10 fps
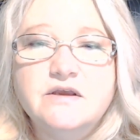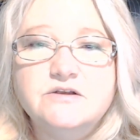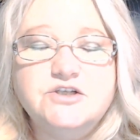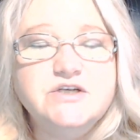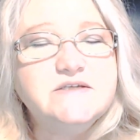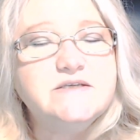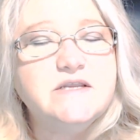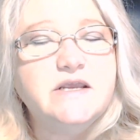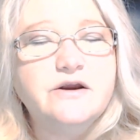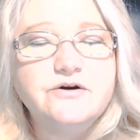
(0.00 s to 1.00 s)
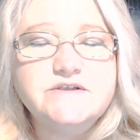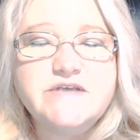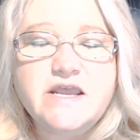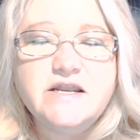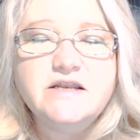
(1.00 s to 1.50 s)
Just
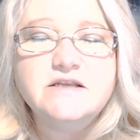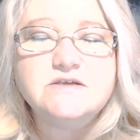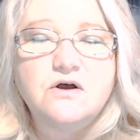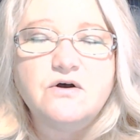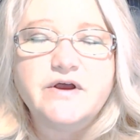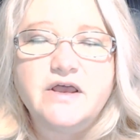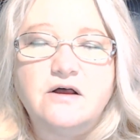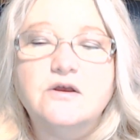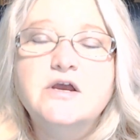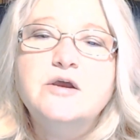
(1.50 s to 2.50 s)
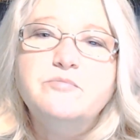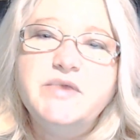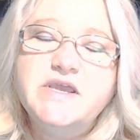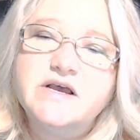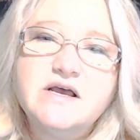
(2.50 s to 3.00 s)
irritating as all hell.
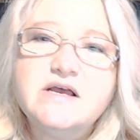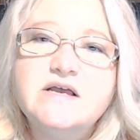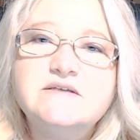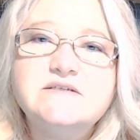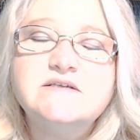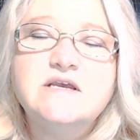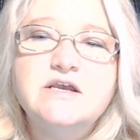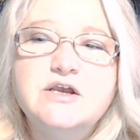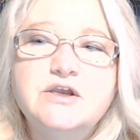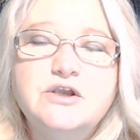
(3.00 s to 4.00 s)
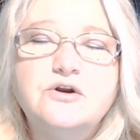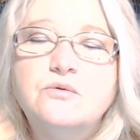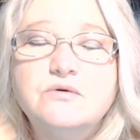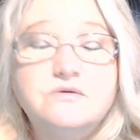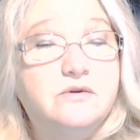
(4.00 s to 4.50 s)
Because,
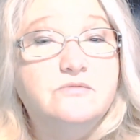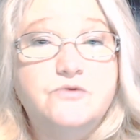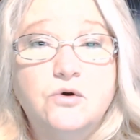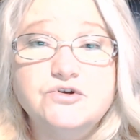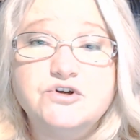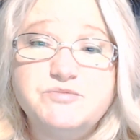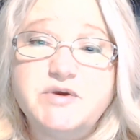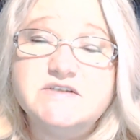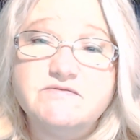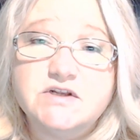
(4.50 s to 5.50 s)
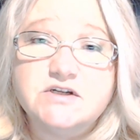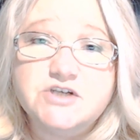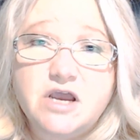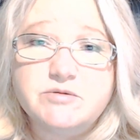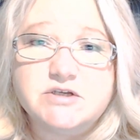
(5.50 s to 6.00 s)
those are expensive little
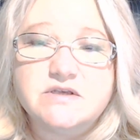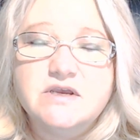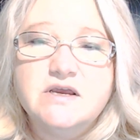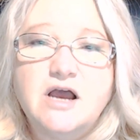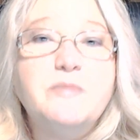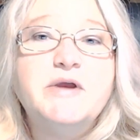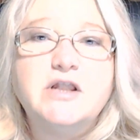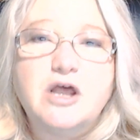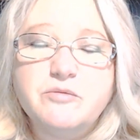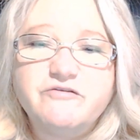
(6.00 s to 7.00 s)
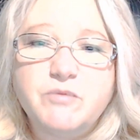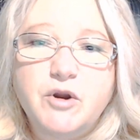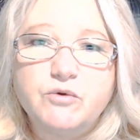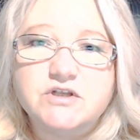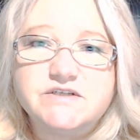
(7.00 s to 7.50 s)
jobbies. I pay a lot of money for my
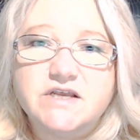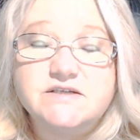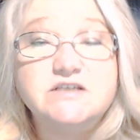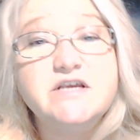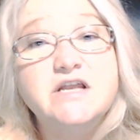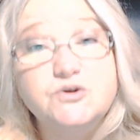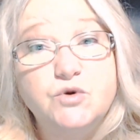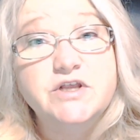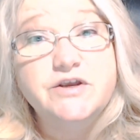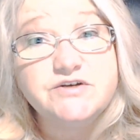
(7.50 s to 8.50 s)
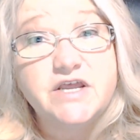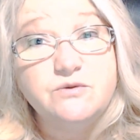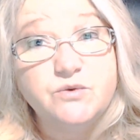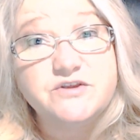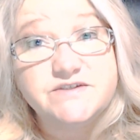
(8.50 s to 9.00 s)
real estate signs, and it's really irritating
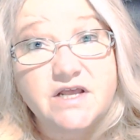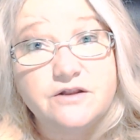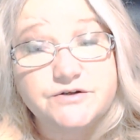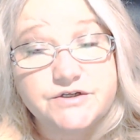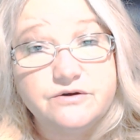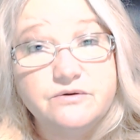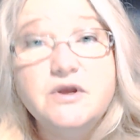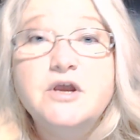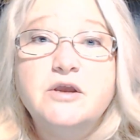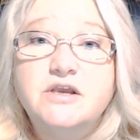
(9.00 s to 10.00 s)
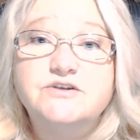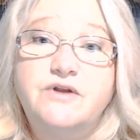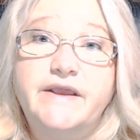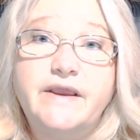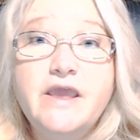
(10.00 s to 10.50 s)
with the seller too, because they're like,
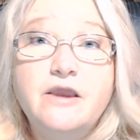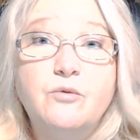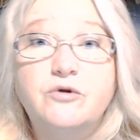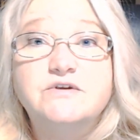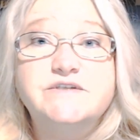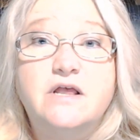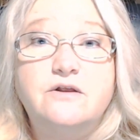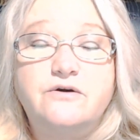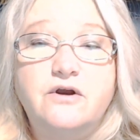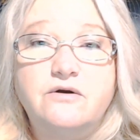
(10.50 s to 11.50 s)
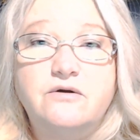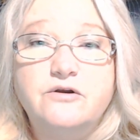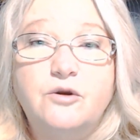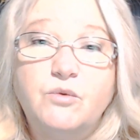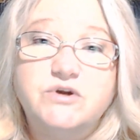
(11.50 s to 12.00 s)
"Hey, where'd the seller go?
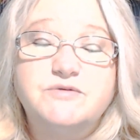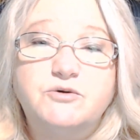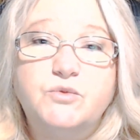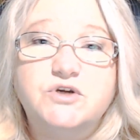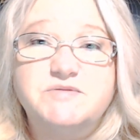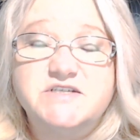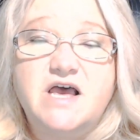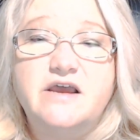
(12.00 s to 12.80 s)
Where's my sign?"